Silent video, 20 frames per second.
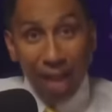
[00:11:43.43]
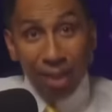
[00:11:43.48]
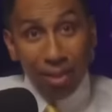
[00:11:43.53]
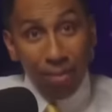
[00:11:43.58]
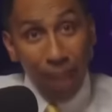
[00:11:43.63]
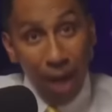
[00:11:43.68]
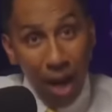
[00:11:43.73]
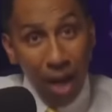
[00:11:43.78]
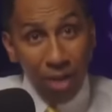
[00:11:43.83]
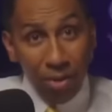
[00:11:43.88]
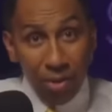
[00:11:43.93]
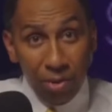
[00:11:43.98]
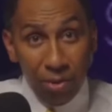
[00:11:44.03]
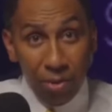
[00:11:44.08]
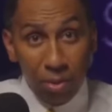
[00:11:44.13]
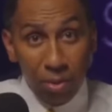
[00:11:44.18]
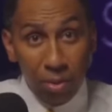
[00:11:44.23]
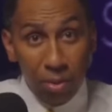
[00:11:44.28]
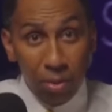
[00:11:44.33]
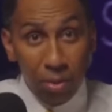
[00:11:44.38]
a month?
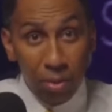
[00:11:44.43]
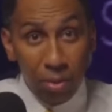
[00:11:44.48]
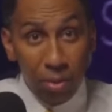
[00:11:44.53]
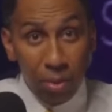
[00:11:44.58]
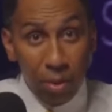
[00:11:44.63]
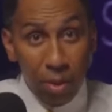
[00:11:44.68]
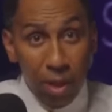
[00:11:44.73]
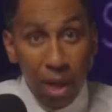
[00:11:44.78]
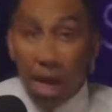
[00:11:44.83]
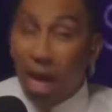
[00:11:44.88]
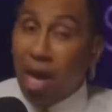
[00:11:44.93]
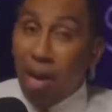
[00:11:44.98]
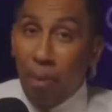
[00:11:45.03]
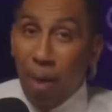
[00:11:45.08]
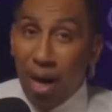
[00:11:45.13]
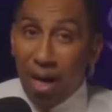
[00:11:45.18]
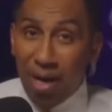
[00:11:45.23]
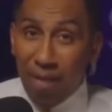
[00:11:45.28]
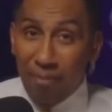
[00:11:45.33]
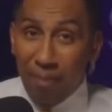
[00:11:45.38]
He wasn't
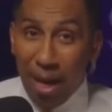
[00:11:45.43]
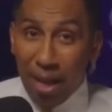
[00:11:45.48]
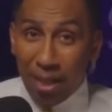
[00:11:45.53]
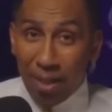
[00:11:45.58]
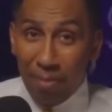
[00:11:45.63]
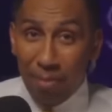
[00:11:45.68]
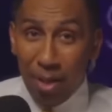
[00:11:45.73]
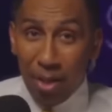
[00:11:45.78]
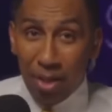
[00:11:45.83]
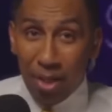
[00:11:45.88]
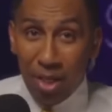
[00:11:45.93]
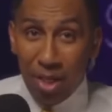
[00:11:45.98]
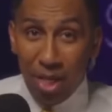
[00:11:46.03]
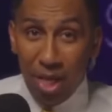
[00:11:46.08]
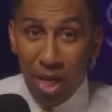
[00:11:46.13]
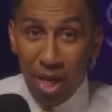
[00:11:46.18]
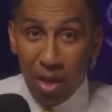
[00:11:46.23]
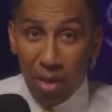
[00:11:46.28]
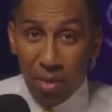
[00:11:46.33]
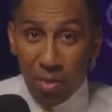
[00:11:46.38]
even making a million a
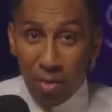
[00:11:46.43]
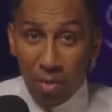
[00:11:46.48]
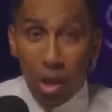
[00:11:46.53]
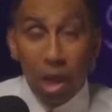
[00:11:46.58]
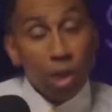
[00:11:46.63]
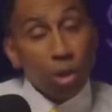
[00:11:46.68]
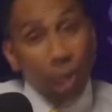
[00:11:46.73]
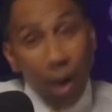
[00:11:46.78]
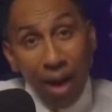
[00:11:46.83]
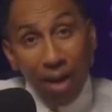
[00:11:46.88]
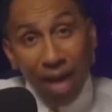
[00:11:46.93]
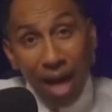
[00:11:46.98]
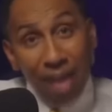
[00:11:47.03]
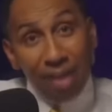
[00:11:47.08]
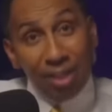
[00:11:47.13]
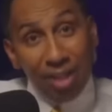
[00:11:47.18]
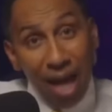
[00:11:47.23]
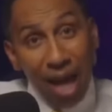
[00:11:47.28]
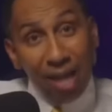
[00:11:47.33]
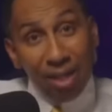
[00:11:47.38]
year. twelve thousand
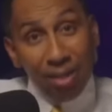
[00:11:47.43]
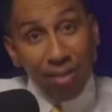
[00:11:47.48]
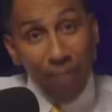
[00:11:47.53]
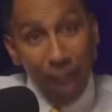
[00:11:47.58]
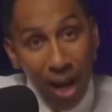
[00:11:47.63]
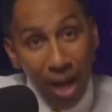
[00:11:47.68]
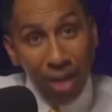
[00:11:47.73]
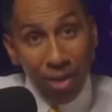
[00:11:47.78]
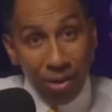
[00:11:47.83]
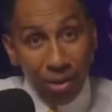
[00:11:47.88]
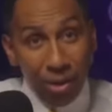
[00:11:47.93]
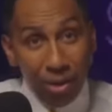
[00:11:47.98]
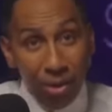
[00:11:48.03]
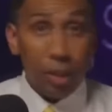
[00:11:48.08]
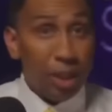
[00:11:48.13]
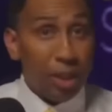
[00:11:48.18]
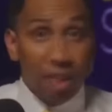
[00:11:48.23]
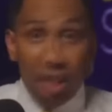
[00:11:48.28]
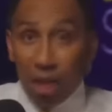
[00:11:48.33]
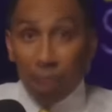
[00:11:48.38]
dollars a month?
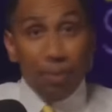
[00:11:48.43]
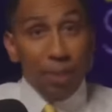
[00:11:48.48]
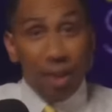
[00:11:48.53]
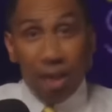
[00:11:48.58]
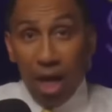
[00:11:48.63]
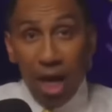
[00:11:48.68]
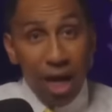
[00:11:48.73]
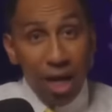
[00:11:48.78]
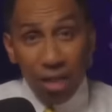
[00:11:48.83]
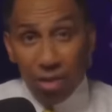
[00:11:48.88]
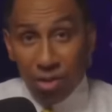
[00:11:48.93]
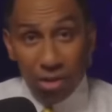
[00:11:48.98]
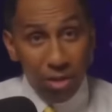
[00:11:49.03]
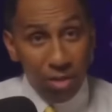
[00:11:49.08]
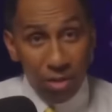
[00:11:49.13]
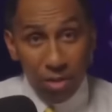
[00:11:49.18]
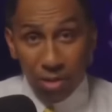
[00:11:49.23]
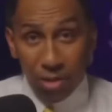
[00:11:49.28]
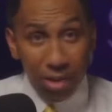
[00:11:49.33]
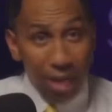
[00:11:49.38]
Just because
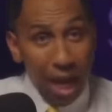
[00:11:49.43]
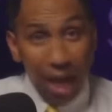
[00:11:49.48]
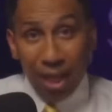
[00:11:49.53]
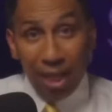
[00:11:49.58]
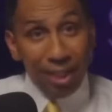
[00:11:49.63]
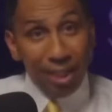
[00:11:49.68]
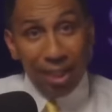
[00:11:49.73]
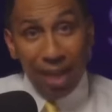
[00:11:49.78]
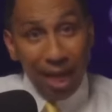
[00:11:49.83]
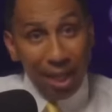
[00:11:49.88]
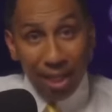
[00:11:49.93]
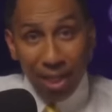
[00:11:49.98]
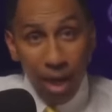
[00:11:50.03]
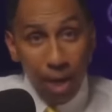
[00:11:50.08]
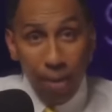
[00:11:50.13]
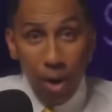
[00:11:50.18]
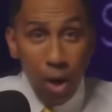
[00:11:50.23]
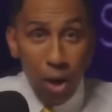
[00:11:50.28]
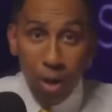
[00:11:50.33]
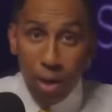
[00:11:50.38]
y'all ain't together no
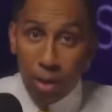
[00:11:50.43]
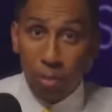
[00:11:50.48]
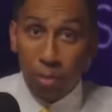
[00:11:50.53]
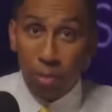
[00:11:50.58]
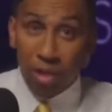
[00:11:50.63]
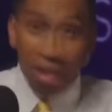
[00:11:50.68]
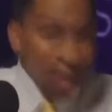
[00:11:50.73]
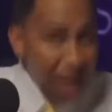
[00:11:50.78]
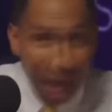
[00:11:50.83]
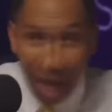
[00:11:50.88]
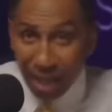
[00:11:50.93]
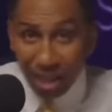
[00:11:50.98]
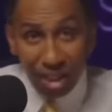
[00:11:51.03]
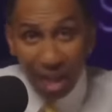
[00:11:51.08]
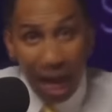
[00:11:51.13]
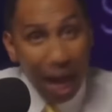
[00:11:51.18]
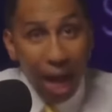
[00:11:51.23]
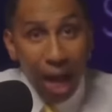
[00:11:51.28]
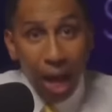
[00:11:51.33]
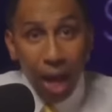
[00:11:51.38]
more? She had a
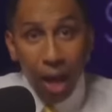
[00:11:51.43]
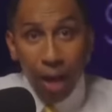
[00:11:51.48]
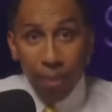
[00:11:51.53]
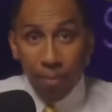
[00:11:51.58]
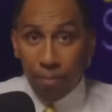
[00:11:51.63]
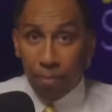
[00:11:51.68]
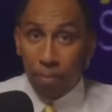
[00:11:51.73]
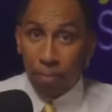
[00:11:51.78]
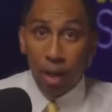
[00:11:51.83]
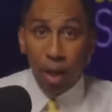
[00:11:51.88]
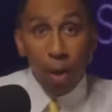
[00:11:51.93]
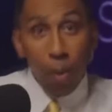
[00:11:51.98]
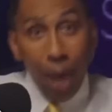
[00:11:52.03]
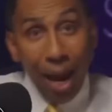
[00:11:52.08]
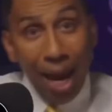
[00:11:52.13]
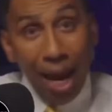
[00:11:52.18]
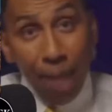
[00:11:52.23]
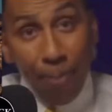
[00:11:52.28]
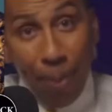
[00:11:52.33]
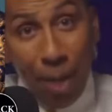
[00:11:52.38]
job. Why you
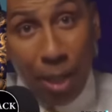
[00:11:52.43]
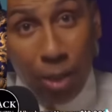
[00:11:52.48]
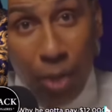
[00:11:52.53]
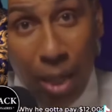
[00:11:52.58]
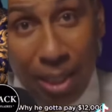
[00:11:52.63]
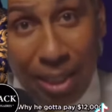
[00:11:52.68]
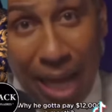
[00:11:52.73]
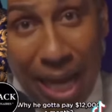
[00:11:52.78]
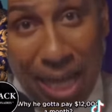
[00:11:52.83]
had to pay twelve thousand